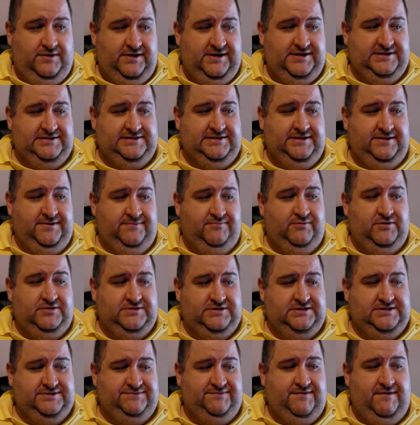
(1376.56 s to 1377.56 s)
is in the
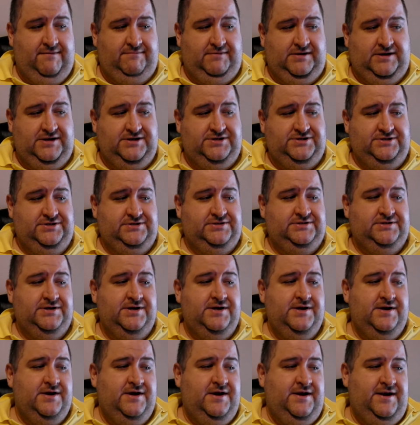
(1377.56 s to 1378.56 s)
process of having issues.
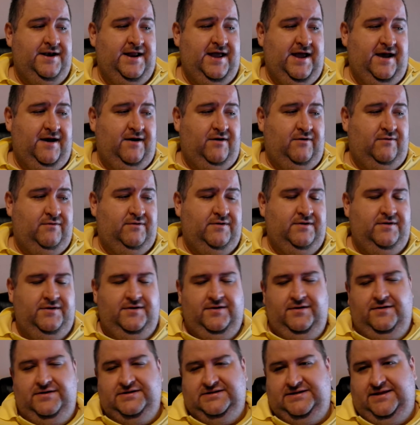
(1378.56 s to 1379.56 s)
Now,
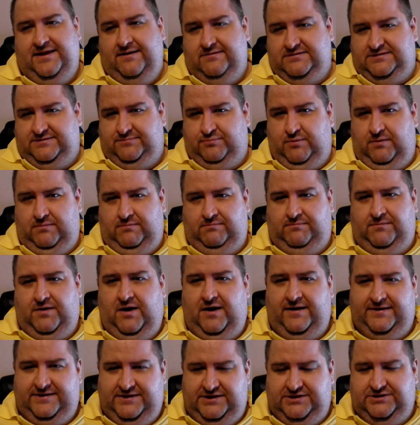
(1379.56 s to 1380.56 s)
see, that was the problem.
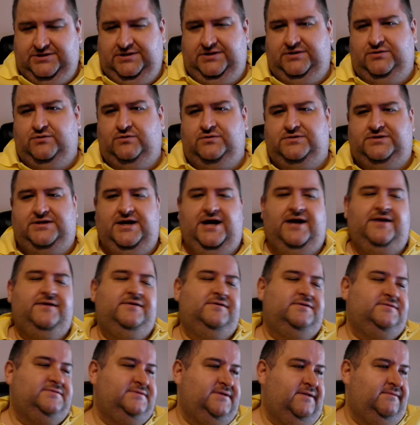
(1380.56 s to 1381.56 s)
I initially thought that.
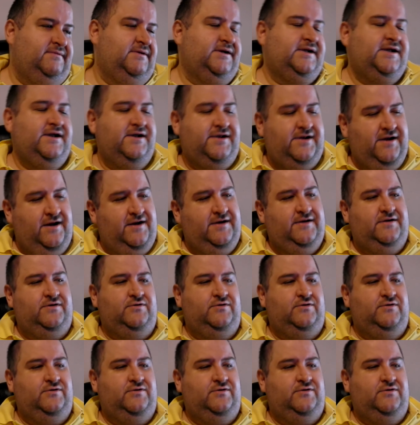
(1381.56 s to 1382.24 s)
So I'm like, okay,